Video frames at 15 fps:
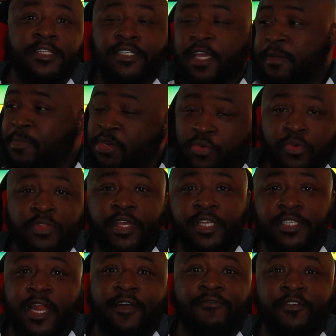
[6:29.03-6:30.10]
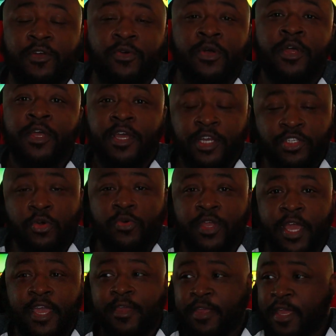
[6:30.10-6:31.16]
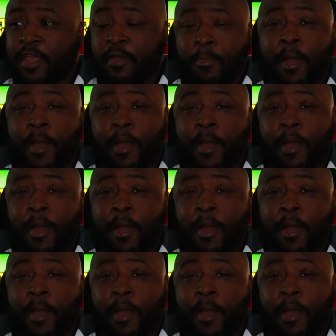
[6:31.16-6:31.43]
team and doing things that I feel is okay in,